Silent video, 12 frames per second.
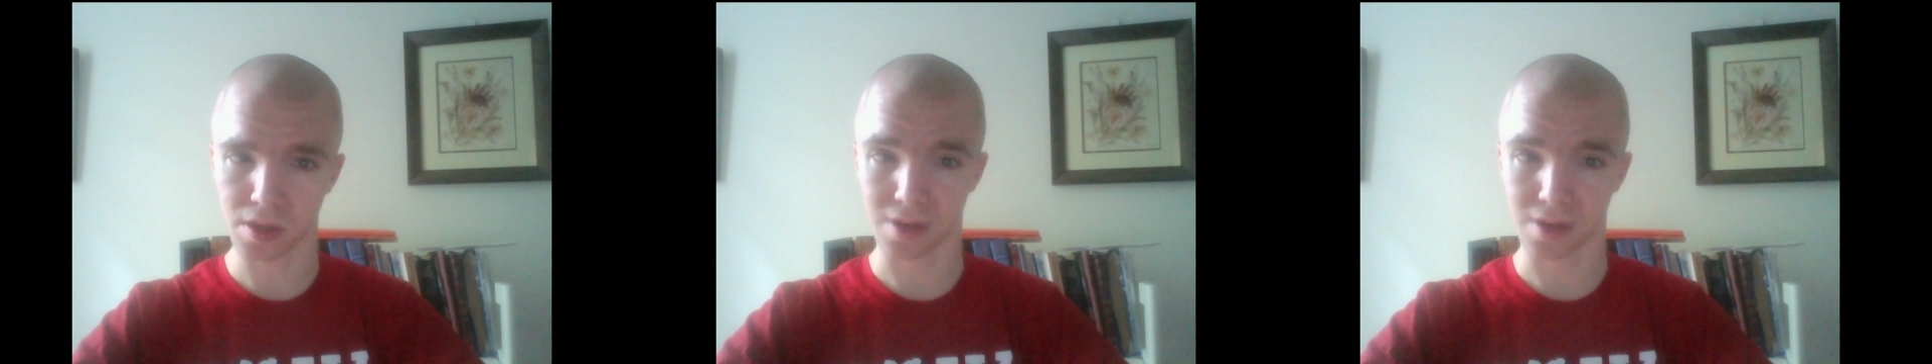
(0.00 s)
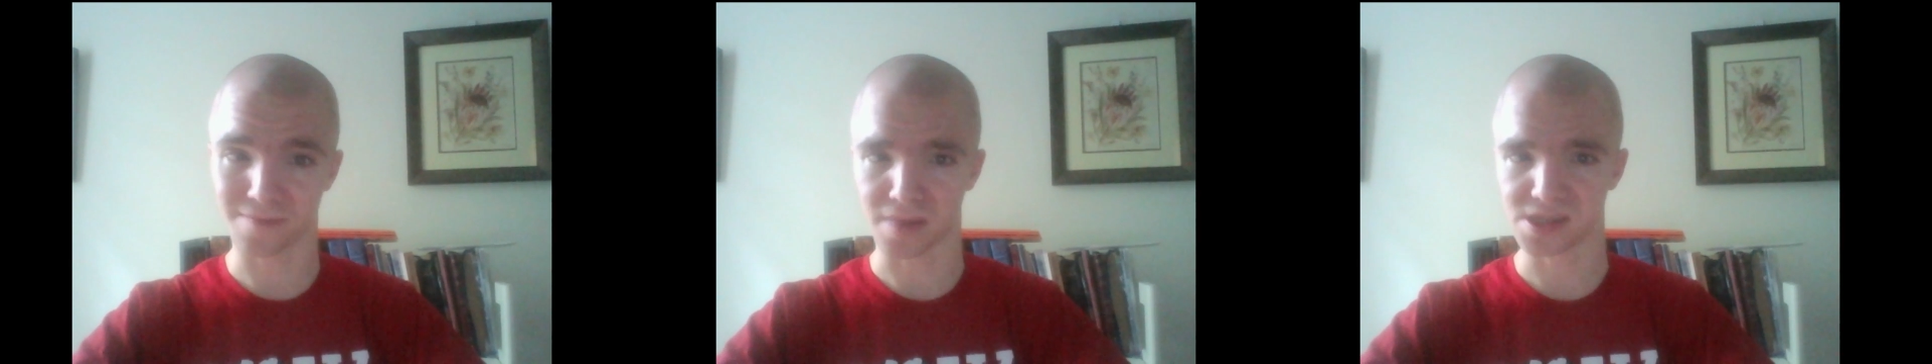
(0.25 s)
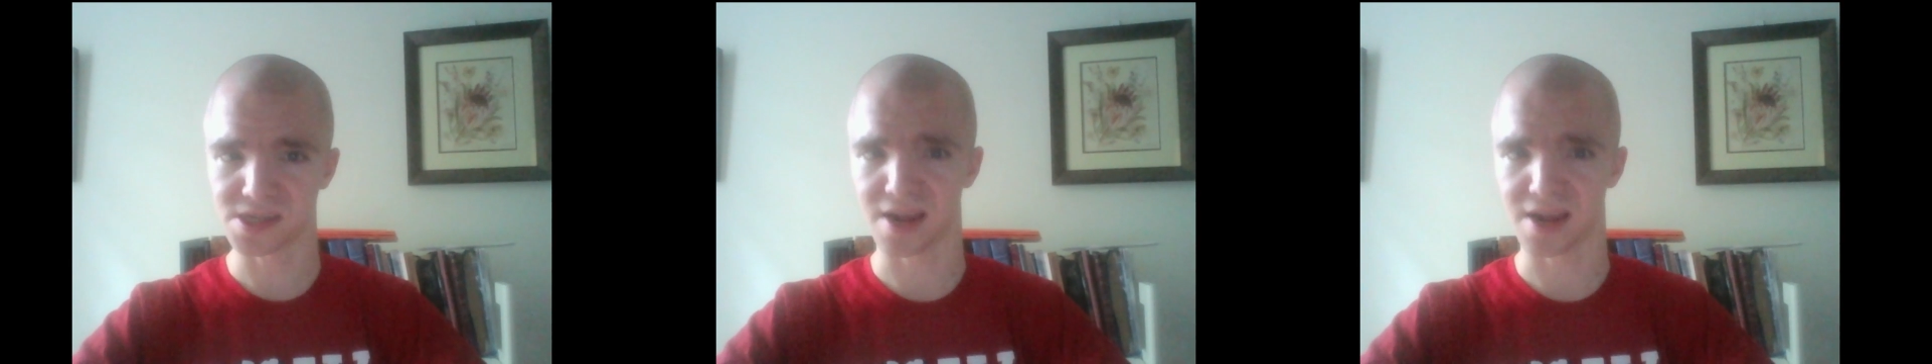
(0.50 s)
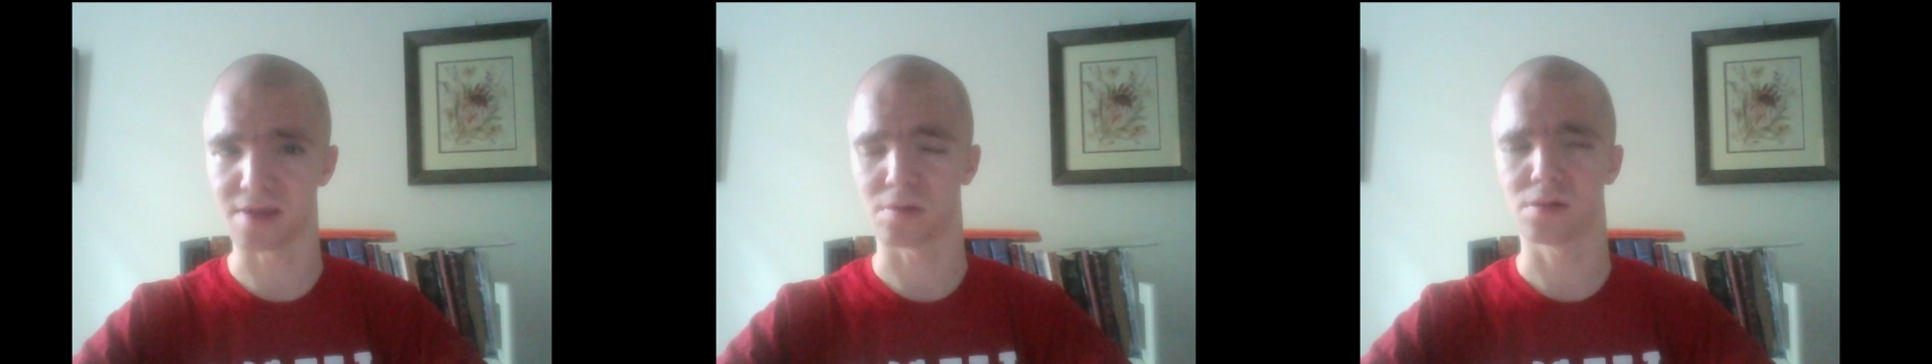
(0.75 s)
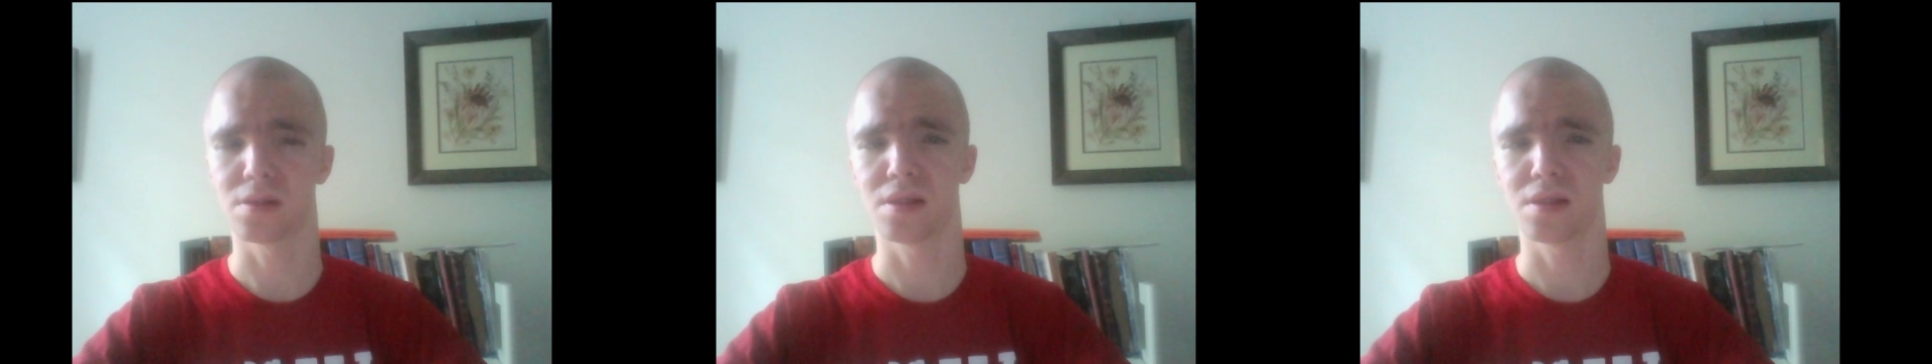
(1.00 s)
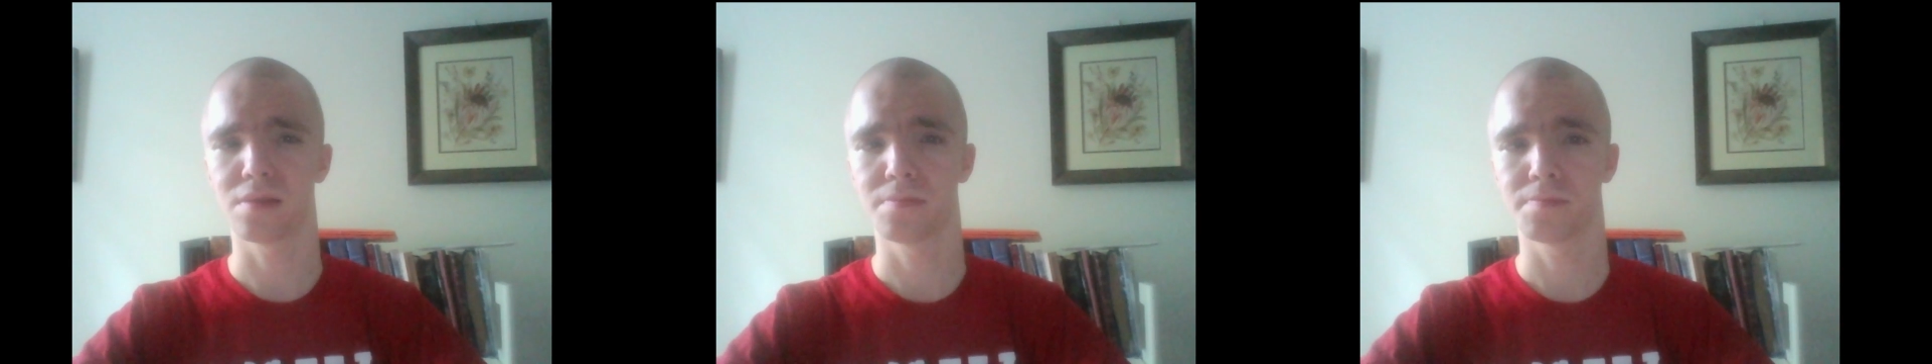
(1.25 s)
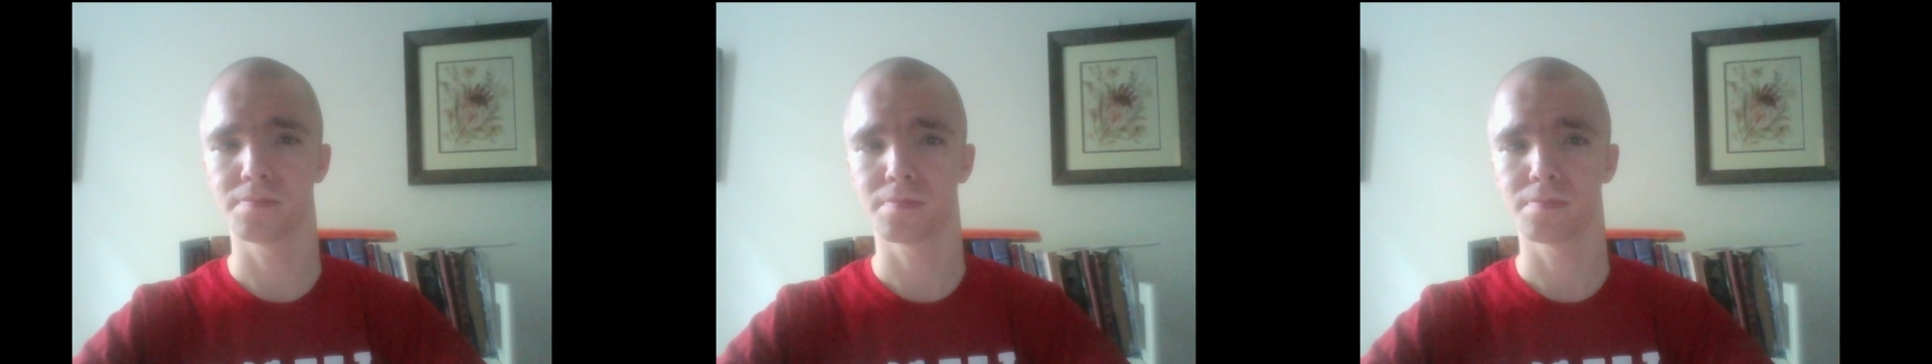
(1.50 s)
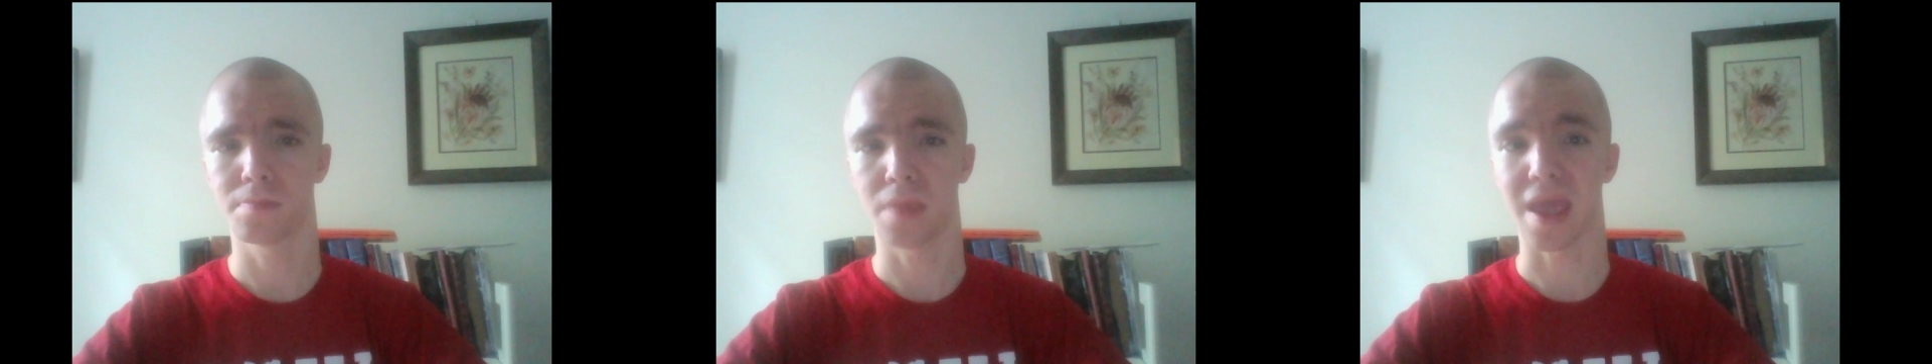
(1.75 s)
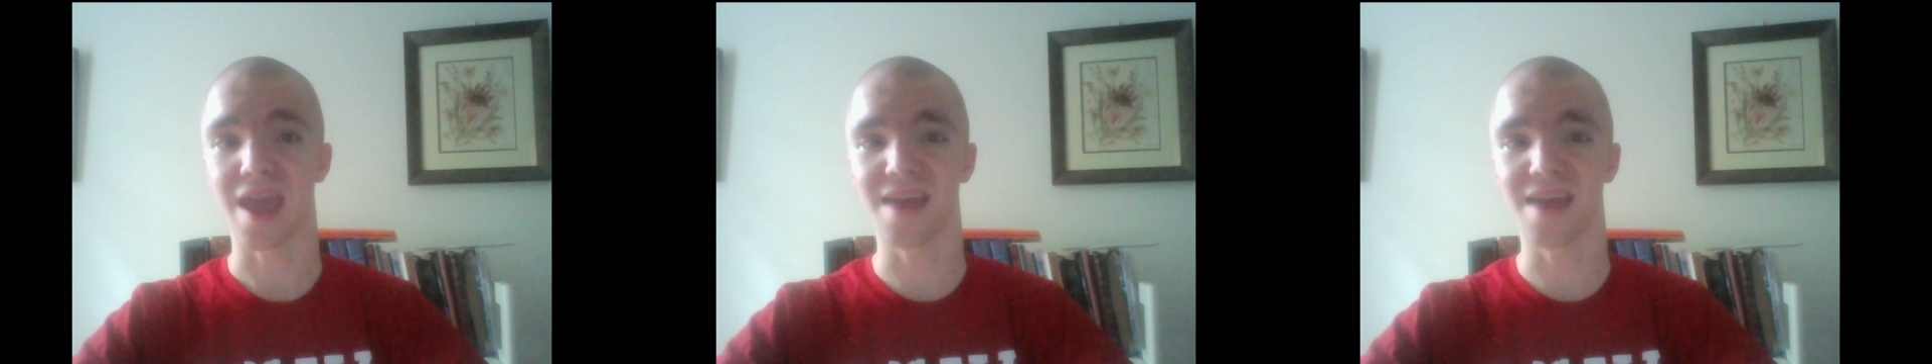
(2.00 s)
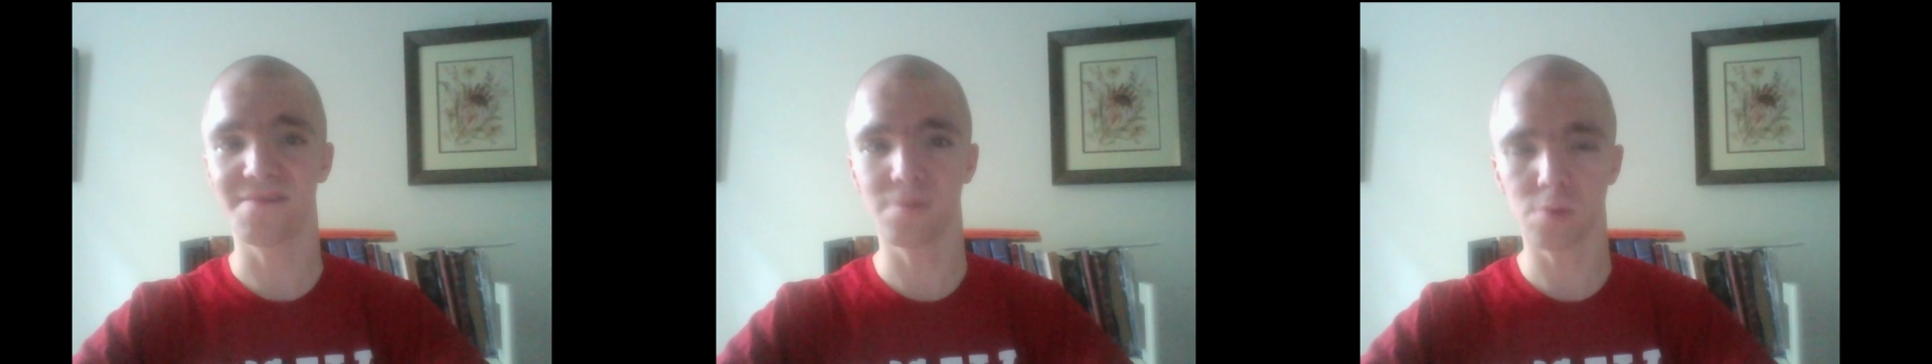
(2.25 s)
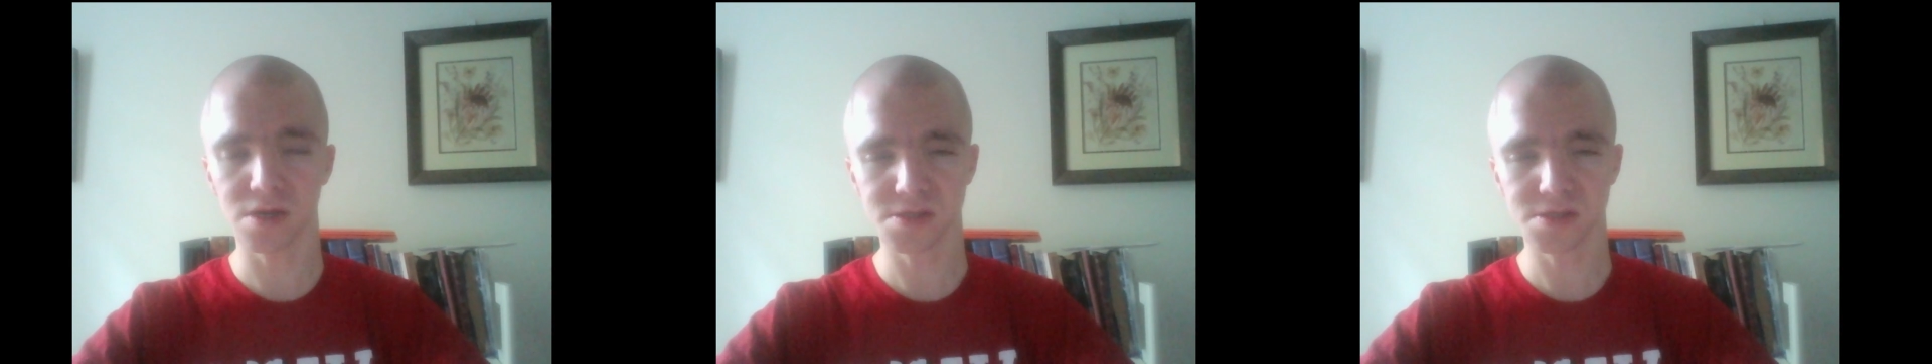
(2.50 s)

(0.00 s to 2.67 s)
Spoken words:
of my channel. Everyone